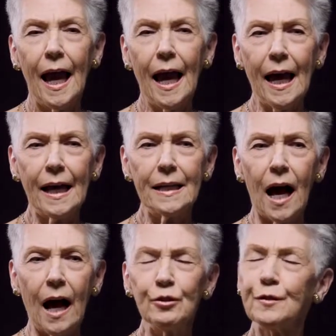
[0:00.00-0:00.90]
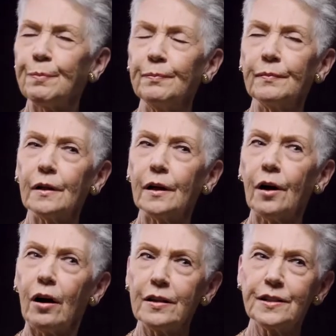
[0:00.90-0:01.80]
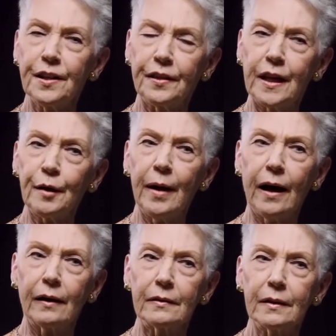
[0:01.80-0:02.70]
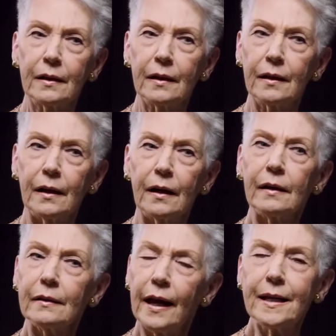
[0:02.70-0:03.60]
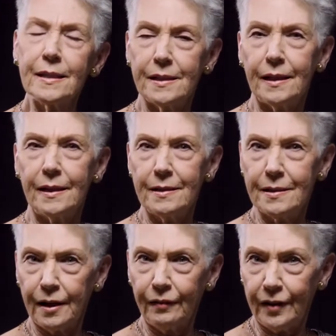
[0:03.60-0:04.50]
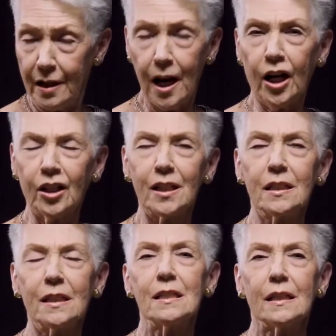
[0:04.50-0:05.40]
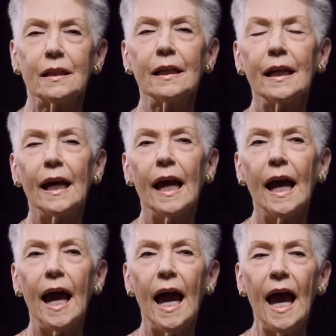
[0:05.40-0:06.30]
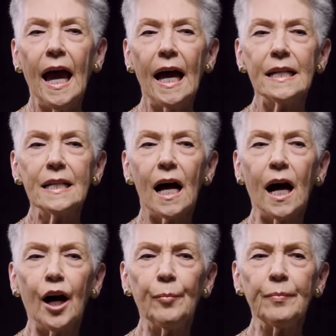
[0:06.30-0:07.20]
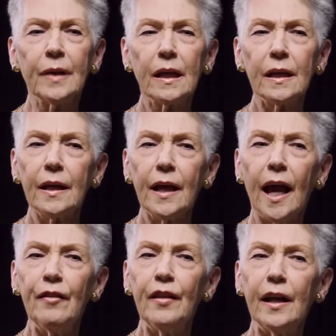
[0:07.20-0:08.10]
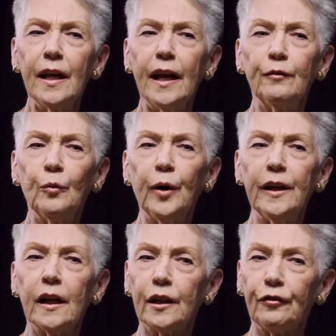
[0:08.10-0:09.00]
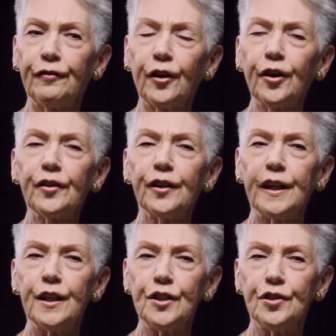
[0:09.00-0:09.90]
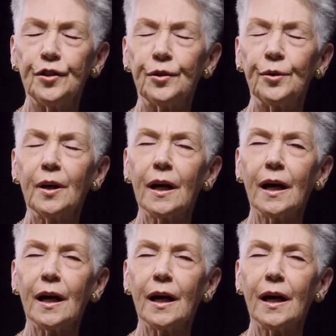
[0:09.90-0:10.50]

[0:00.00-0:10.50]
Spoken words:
And I was caused to think about a legacy instead of an inheritance. And then it went a little further into